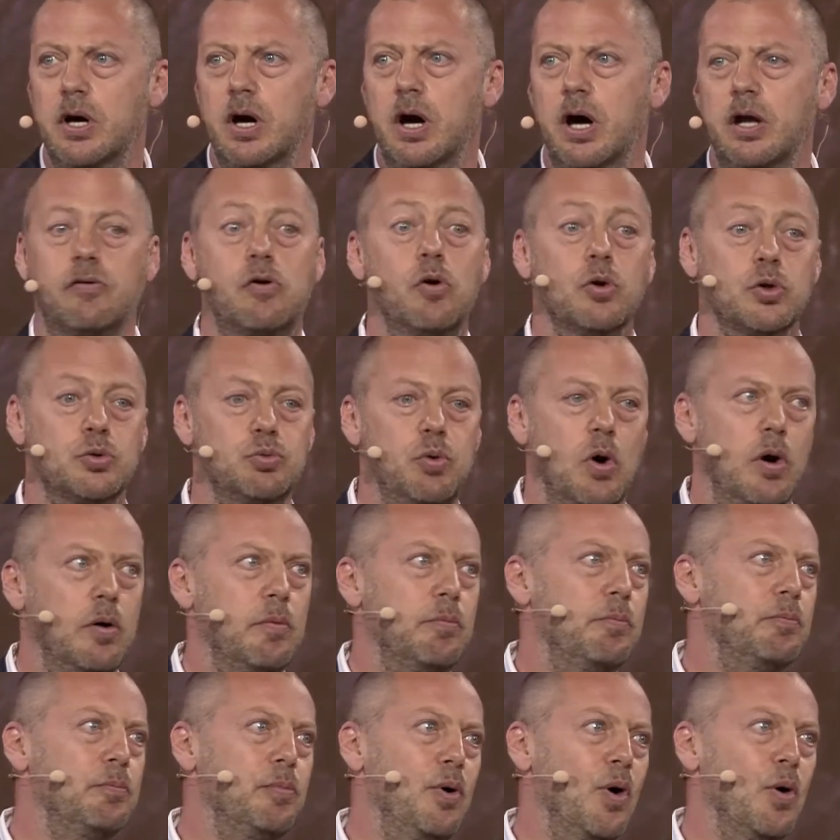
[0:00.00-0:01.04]
And of course, what
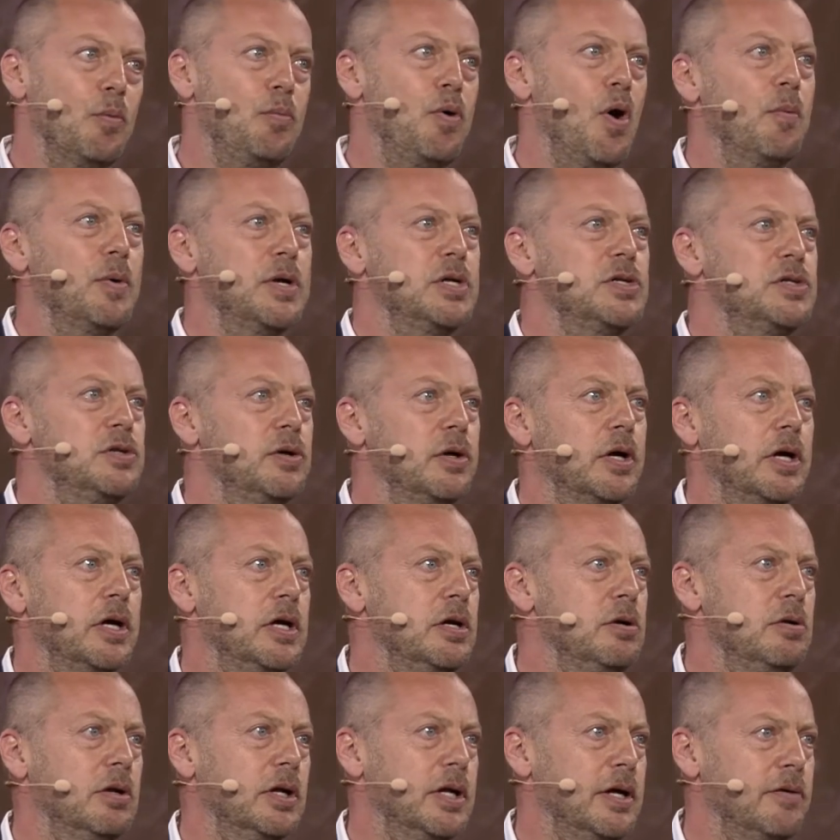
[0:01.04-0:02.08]
Paul Pullman is doing at
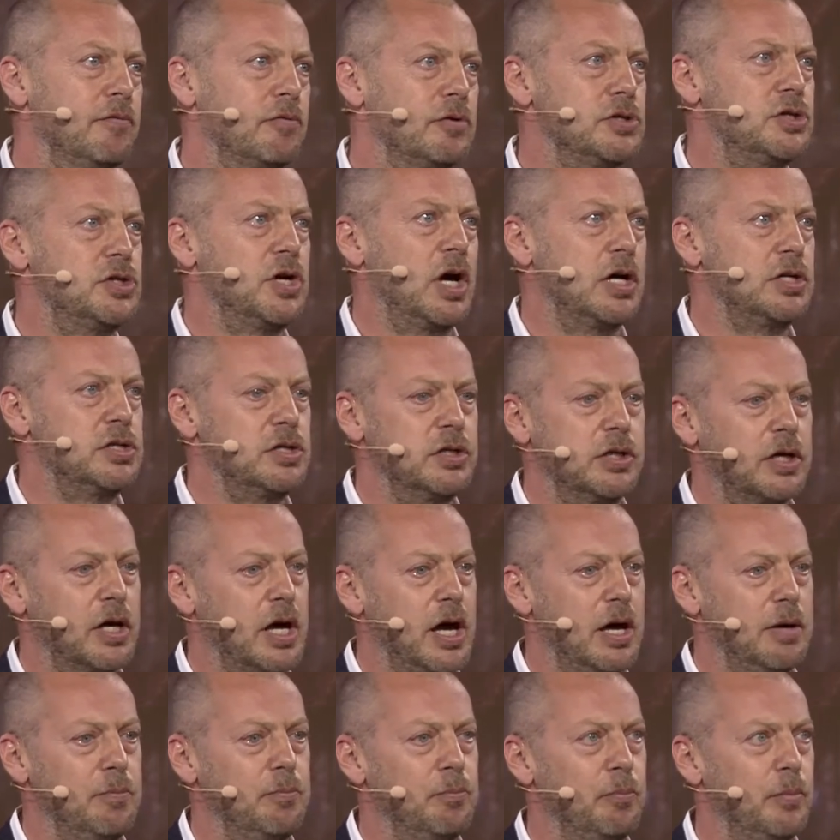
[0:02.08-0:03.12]
Unilever is changing the
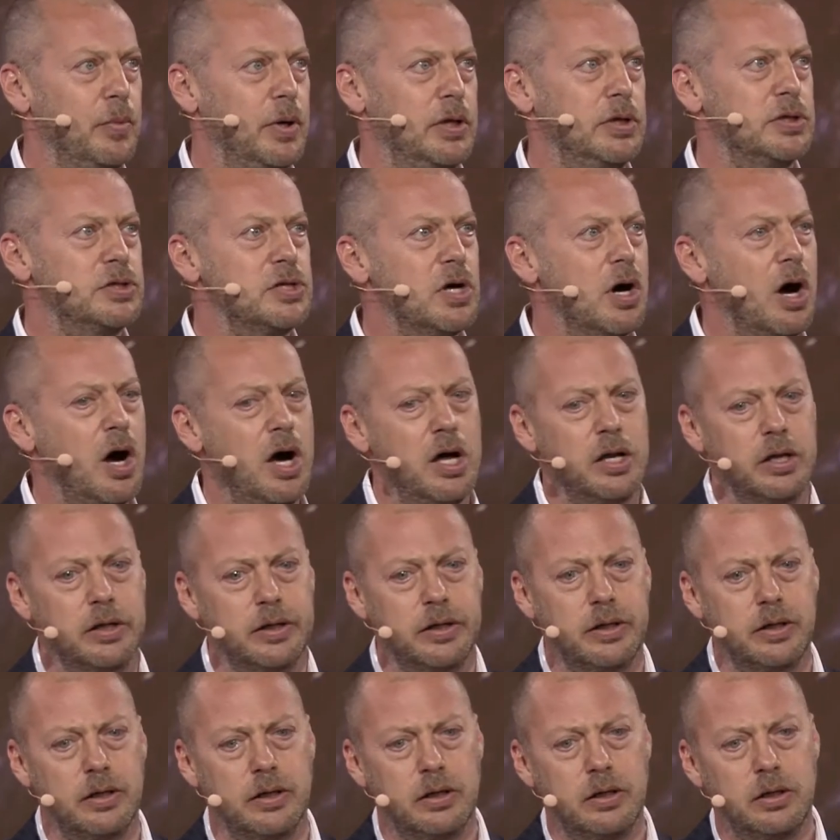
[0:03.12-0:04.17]
game
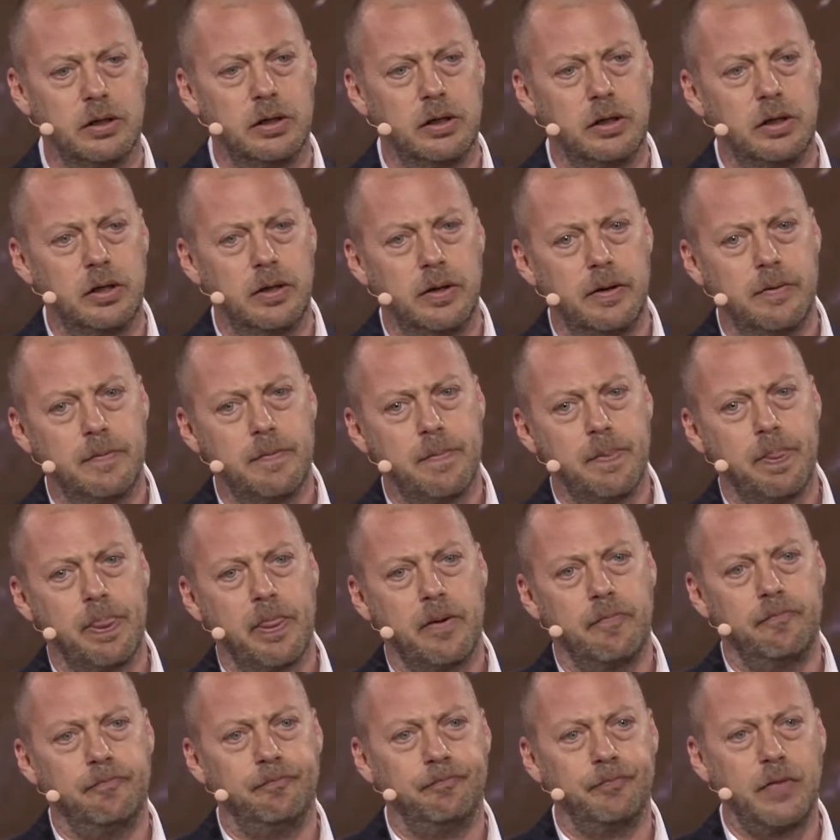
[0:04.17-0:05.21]
entirely.
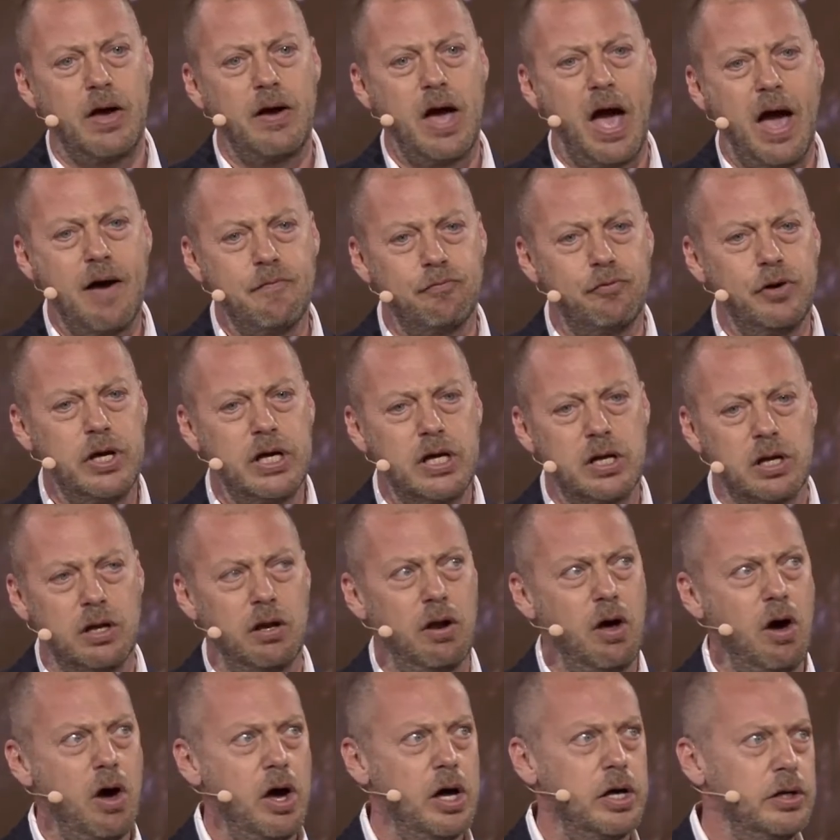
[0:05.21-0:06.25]
Every
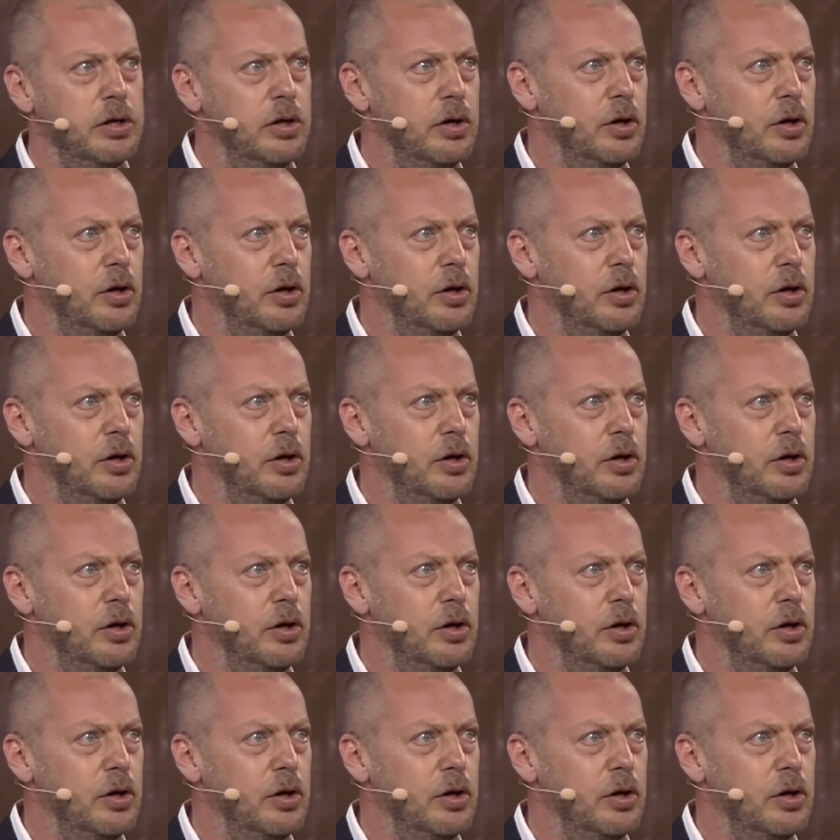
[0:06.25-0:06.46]
client